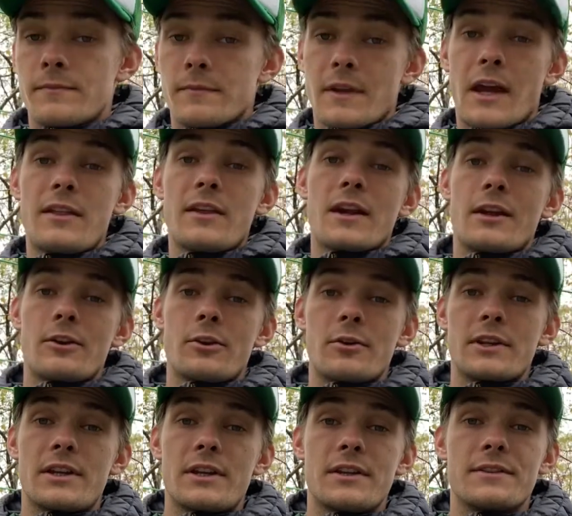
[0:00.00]
I think I know what
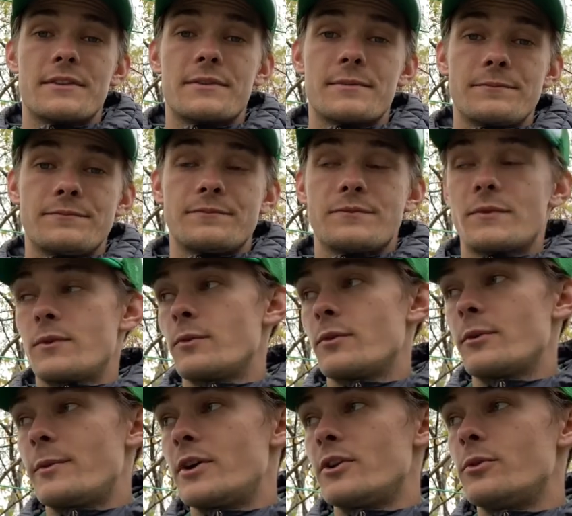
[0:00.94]
it is. What
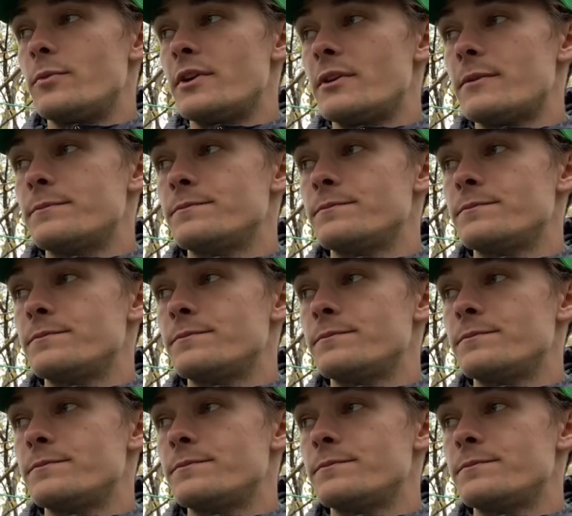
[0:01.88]
about you, Pete?